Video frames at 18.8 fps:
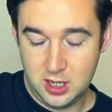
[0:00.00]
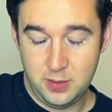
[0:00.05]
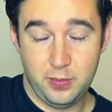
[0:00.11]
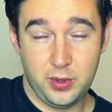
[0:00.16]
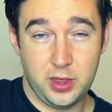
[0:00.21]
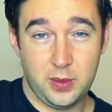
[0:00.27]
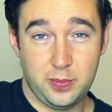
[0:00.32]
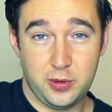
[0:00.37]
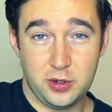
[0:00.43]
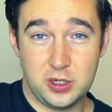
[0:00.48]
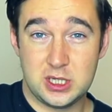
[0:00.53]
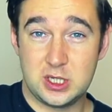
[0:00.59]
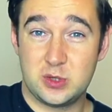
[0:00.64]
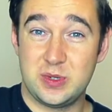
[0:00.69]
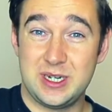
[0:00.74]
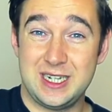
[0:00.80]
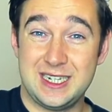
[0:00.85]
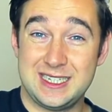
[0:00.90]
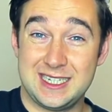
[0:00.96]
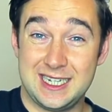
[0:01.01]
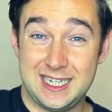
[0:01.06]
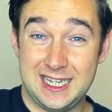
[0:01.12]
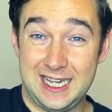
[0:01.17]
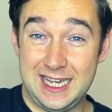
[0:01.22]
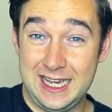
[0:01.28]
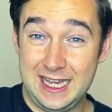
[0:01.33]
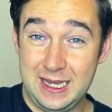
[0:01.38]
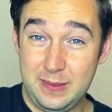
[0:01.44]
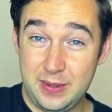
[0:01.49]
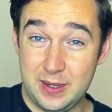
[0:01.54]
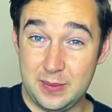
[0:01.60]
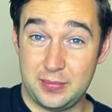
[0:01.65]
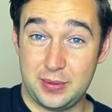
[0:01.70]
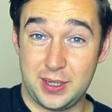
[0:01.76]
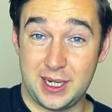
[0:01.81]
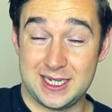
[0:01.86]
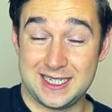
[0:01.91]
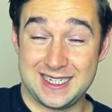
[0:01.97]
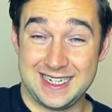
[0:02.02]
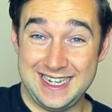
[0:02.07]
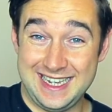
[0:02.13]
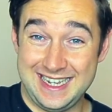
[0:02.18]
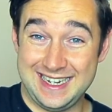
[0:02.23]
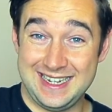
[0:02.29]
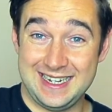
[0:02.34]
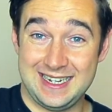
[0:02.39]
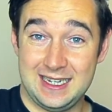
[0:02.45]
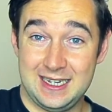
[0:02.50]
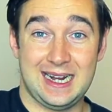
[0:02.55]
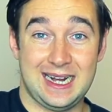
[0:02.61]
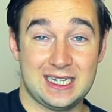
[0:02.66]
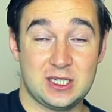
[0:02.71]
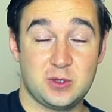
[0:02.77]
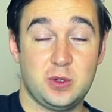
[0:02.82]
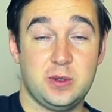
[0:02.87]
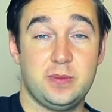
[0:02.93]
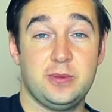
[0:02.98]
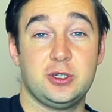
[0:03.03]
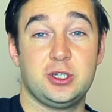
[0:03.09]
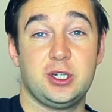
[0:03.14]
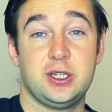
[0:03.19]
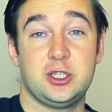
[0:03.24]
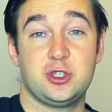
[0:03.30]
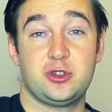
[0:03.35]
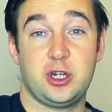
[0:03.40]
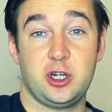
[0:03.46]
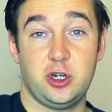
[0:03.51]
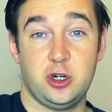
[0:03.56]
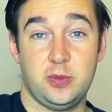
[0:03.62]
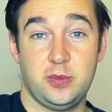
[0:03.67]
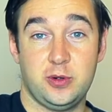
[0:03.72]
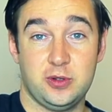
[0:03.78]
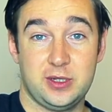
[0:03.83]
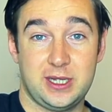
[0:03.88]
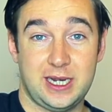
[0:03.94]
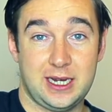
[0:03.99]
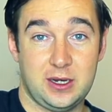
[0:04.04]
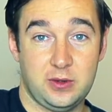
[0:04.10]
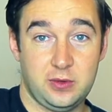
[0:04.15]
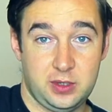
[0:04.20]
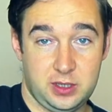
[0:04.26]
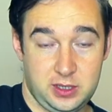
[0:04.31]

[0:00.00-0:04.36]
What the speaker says: But the point is we need to keep it pressed in as we're pushing the string up or down.